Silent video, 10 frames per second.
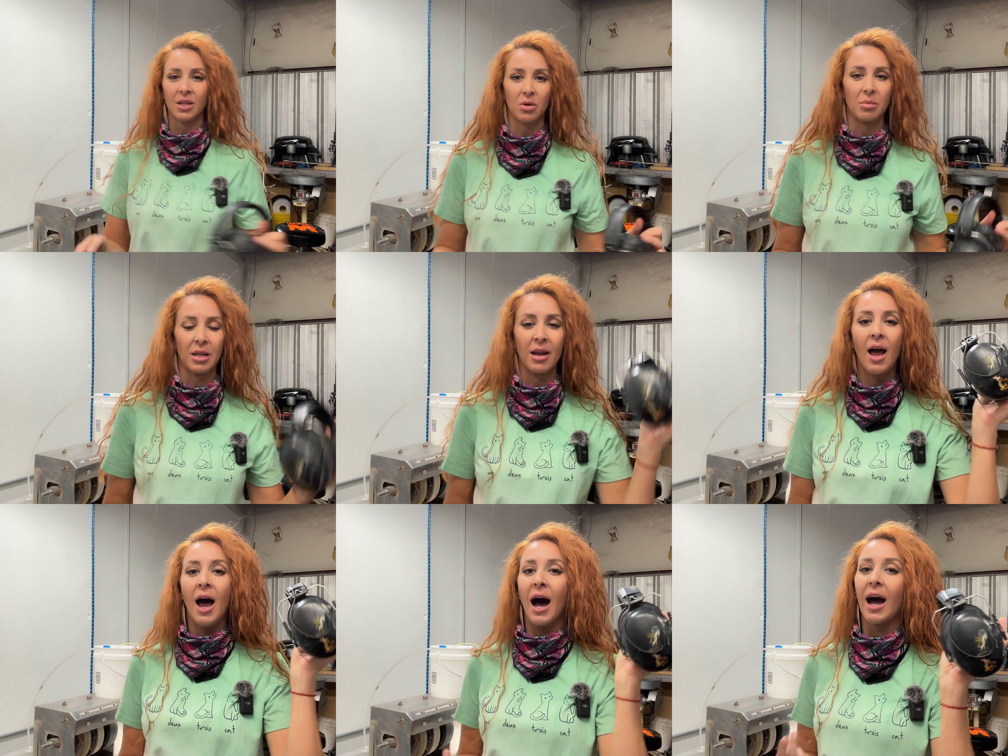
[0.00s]
equipment.
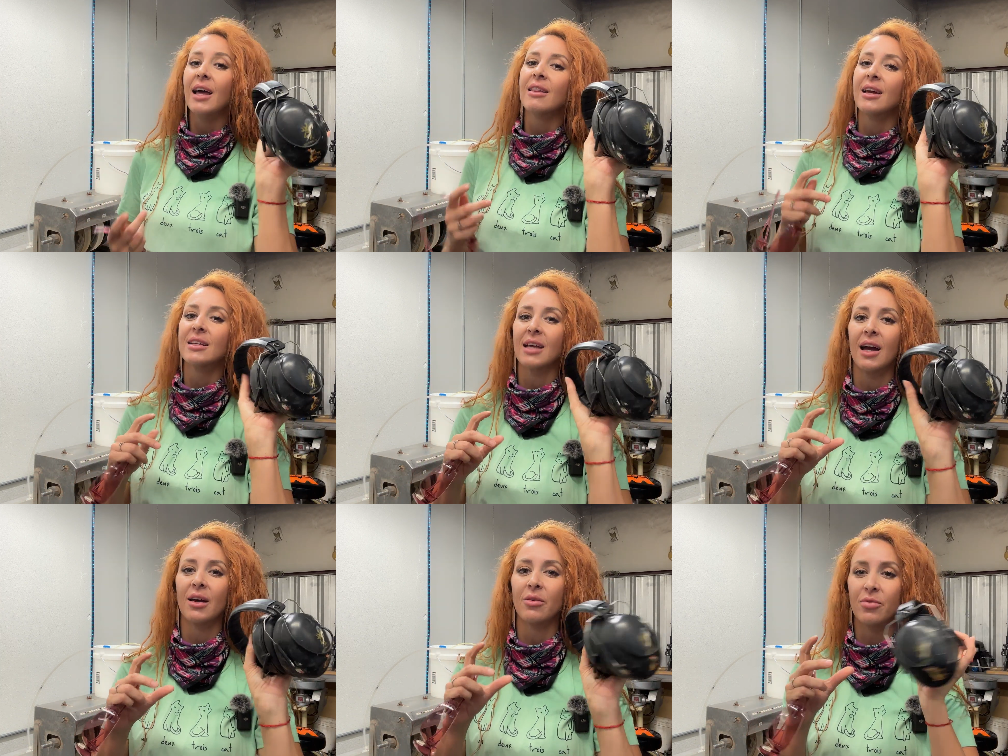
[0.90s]
I like to
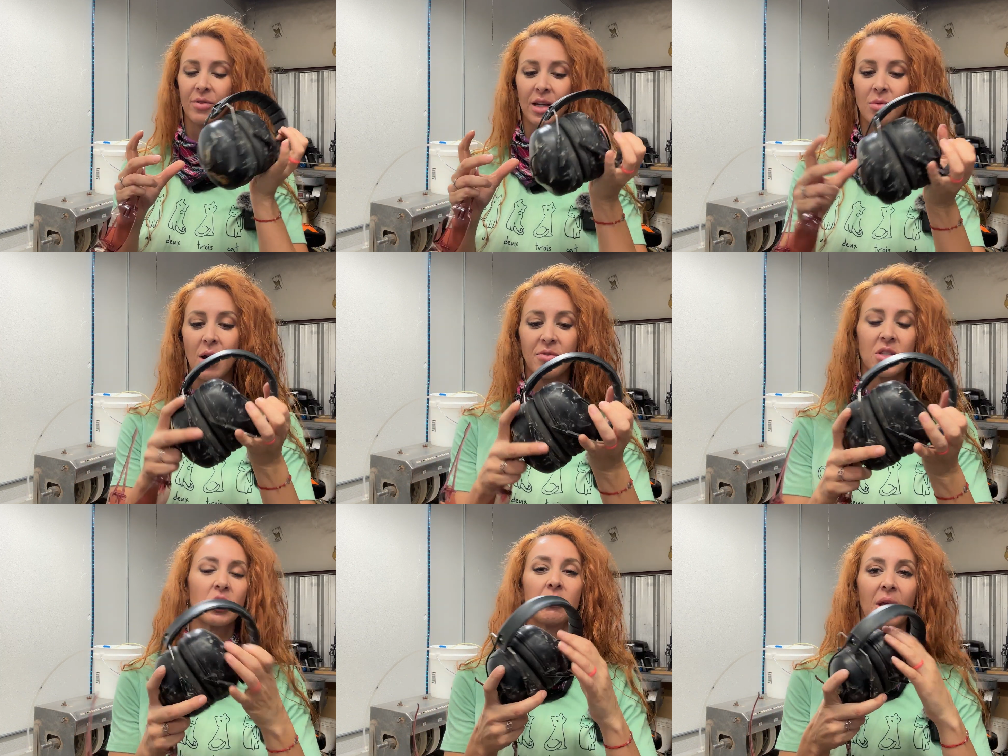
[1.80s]
have
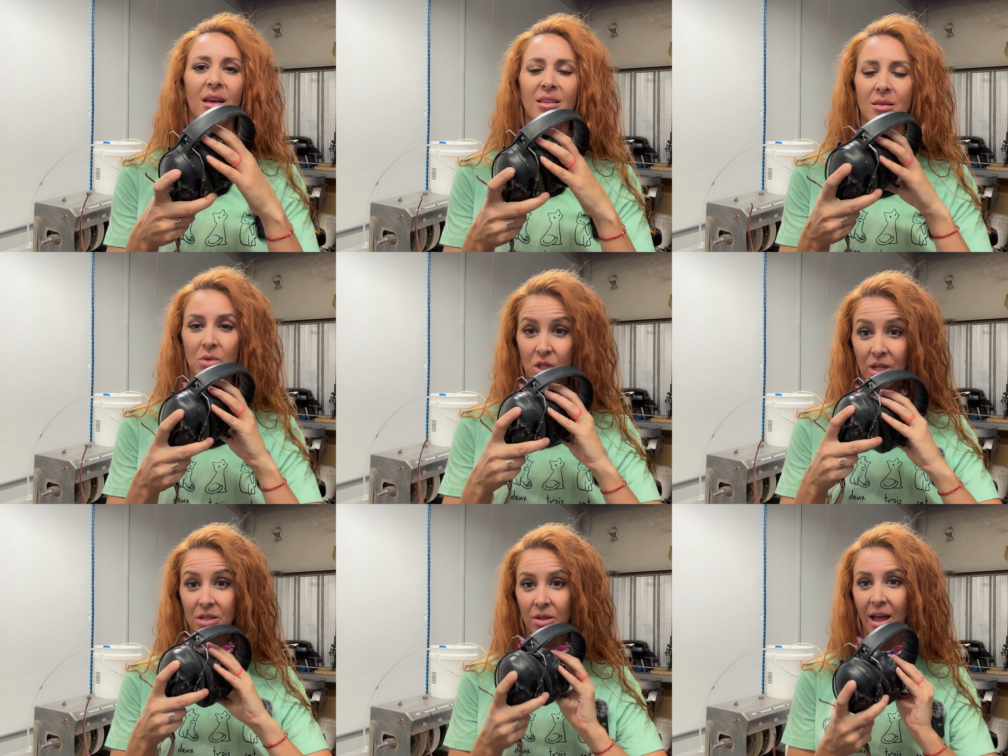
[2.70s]
earmuffs just because the
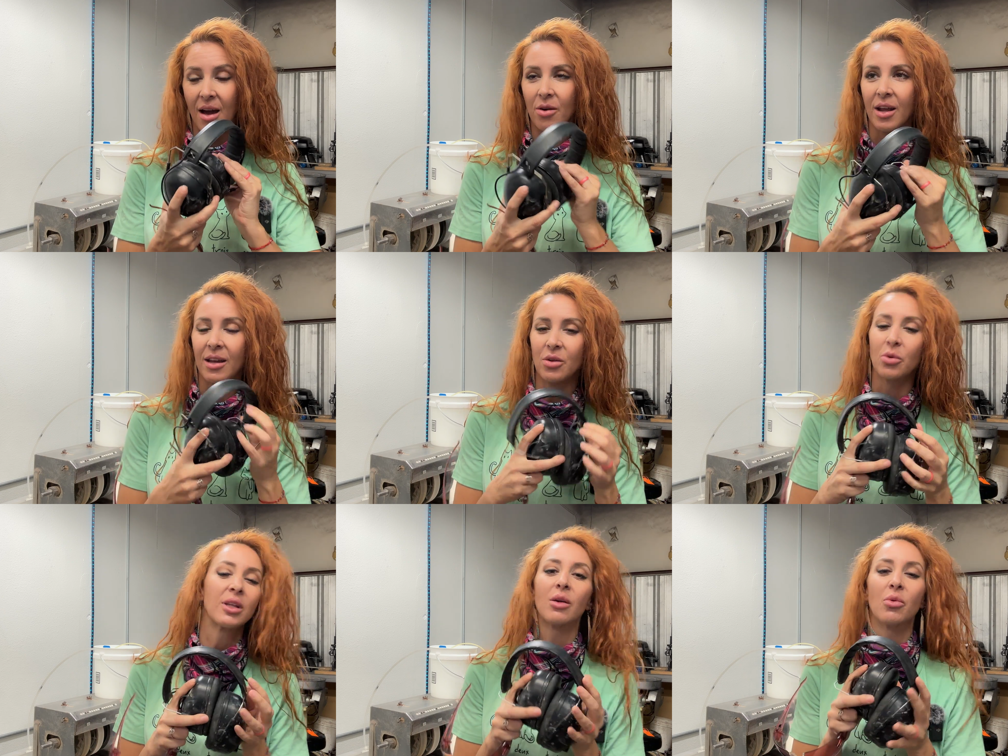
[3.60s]
machines are loud and you
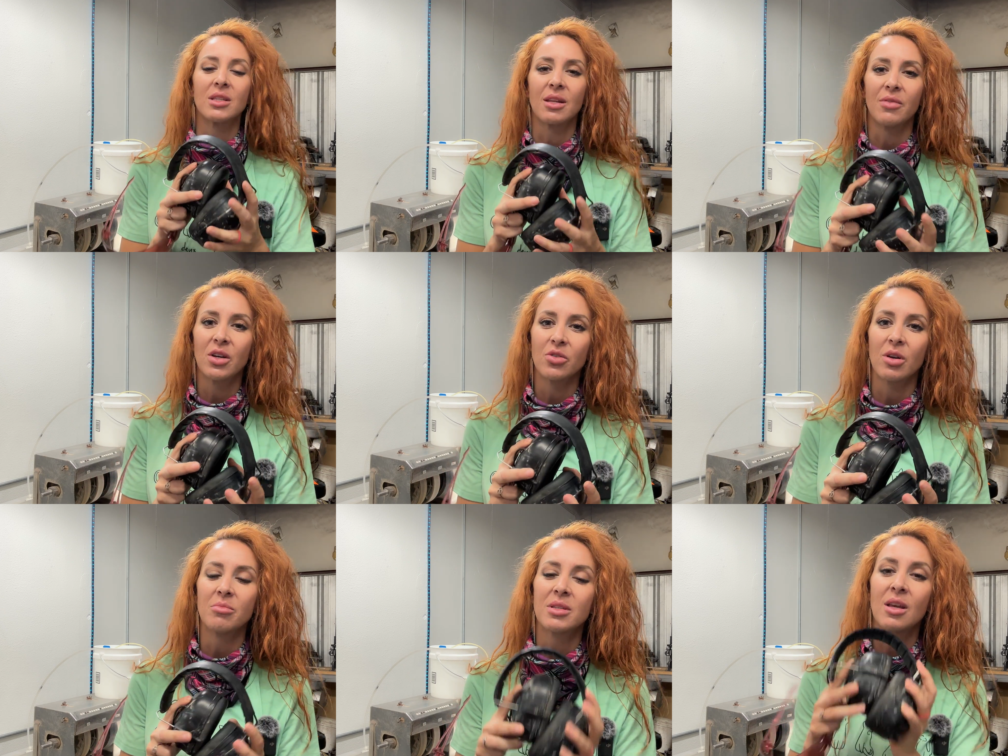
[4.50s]
only get one set of
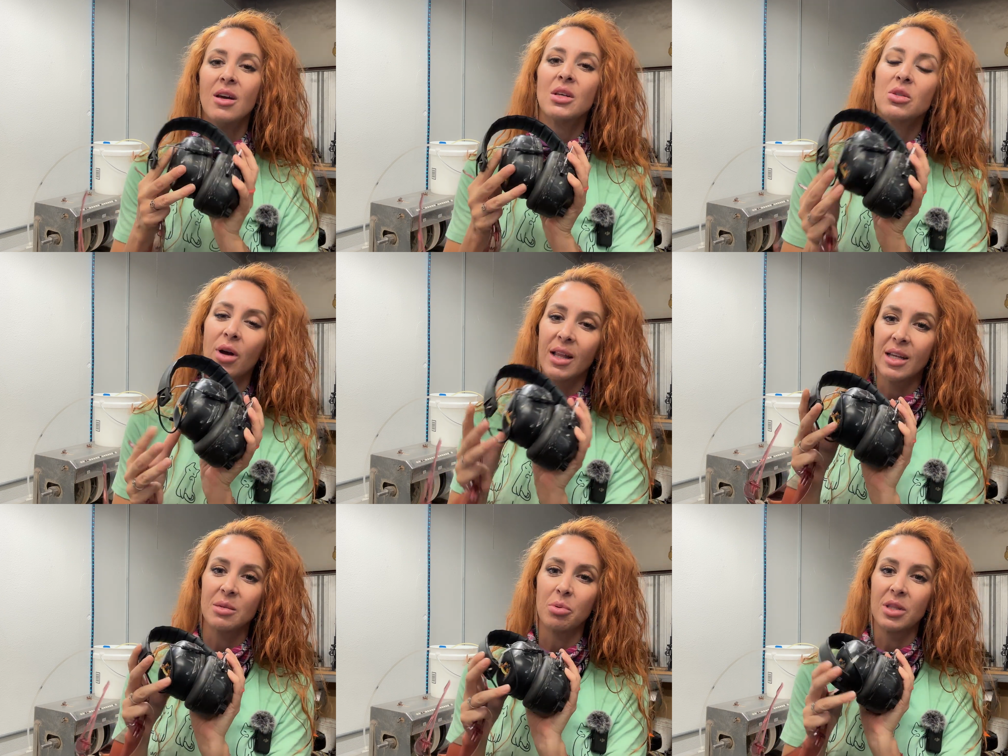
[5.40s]
eardrums. So I
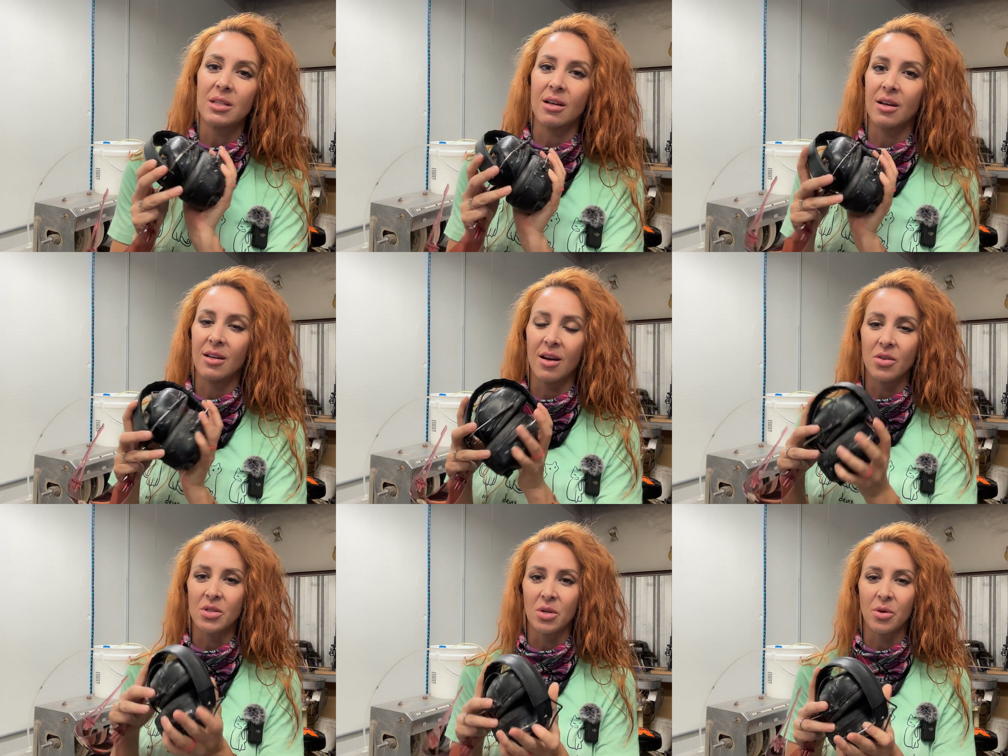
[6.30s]
like to put these on.
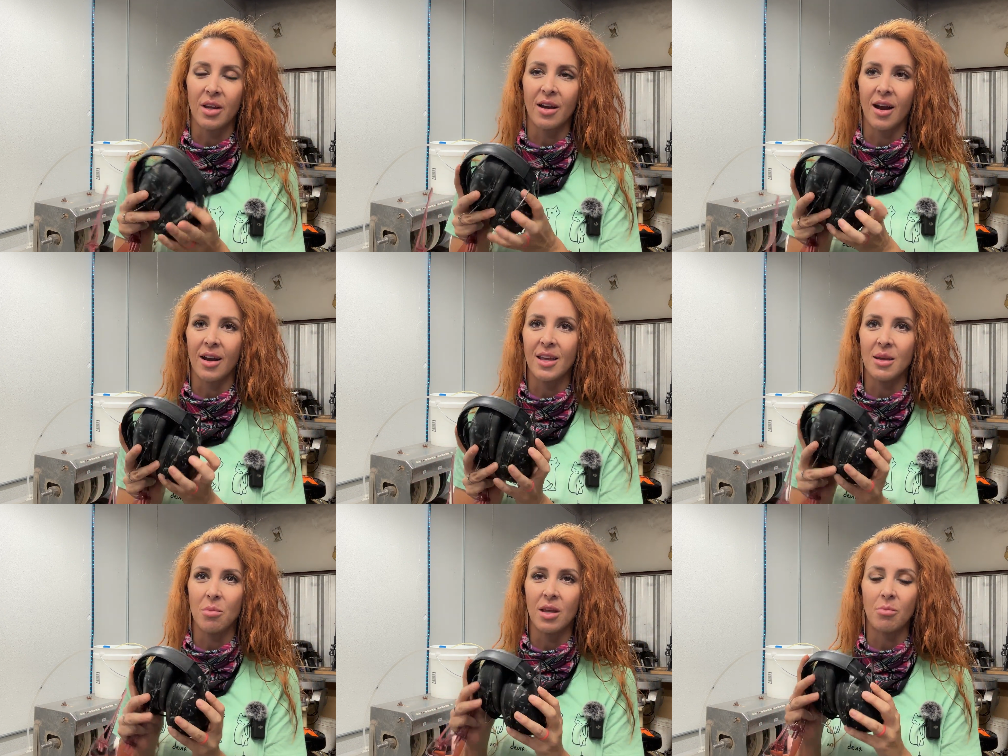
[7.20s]
Also, it can kind of
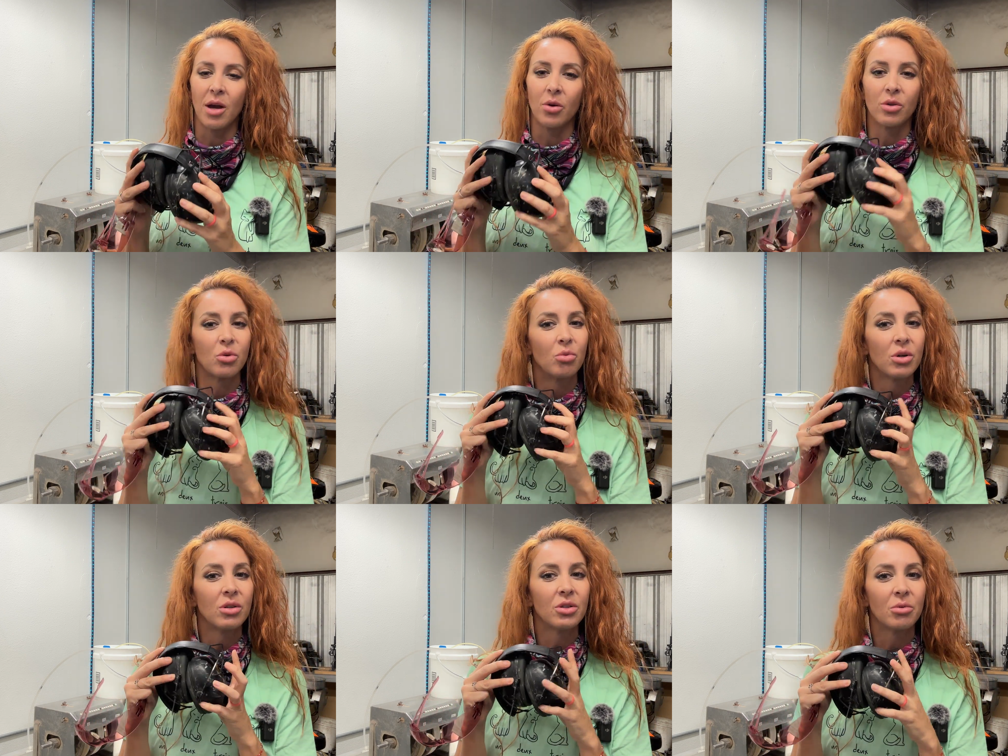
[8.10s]
keep me in my own little
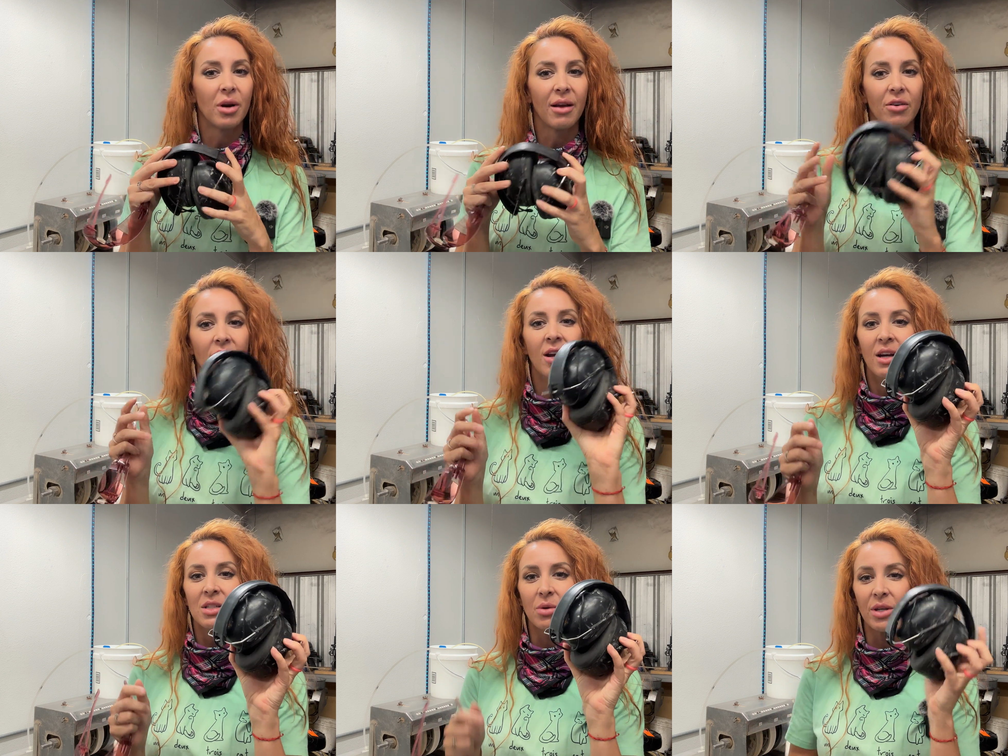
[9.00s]
world or whatever.
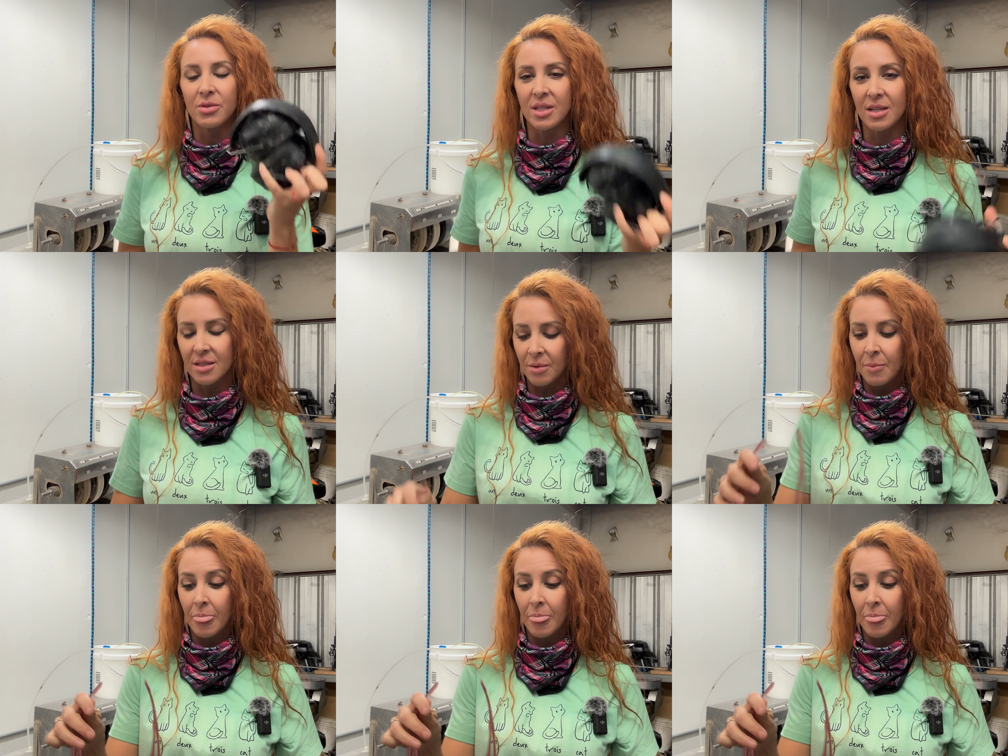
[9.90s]
So I use these.